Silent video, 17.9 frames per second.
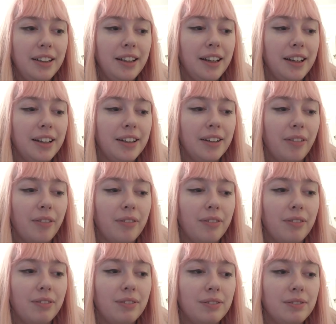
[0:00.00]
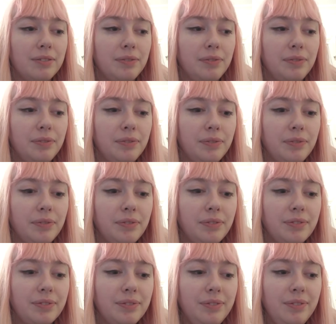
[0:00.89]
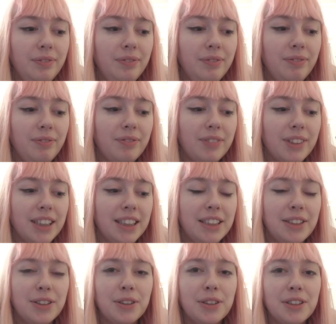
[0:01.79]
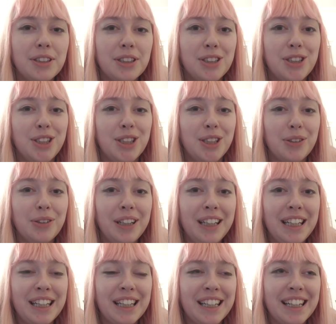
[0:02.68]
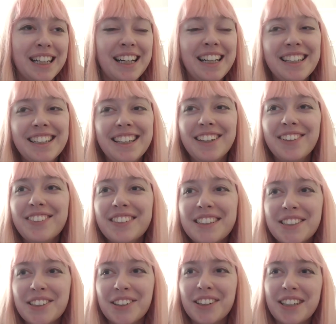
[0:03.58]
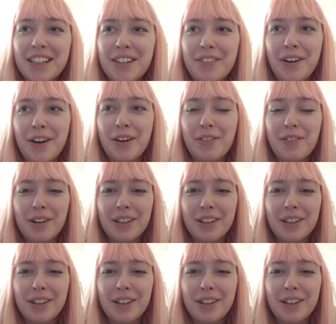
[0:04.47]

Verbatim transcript: Um He's called Julian and they were talking about him.